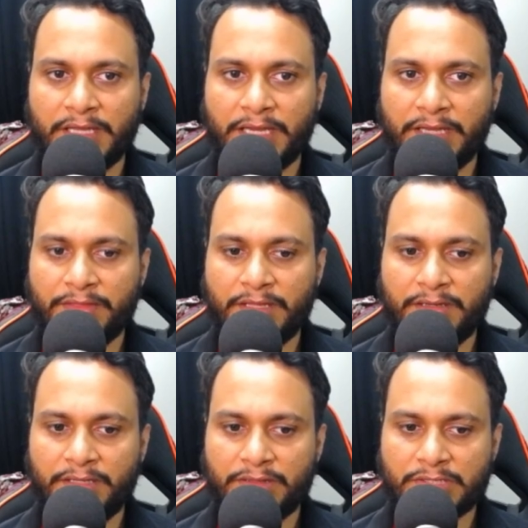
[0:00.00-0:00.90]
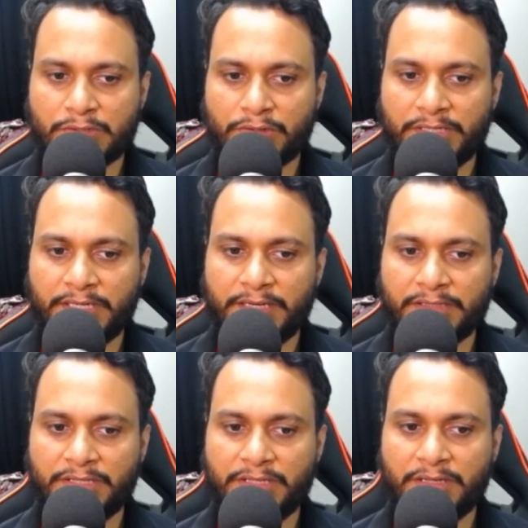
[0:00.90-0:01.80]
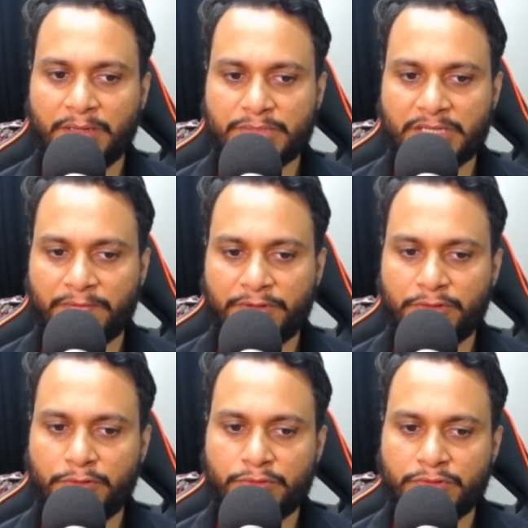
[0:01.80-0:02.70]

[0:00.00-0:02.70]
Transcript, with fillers: And then in the sorted array 3 comes after 2,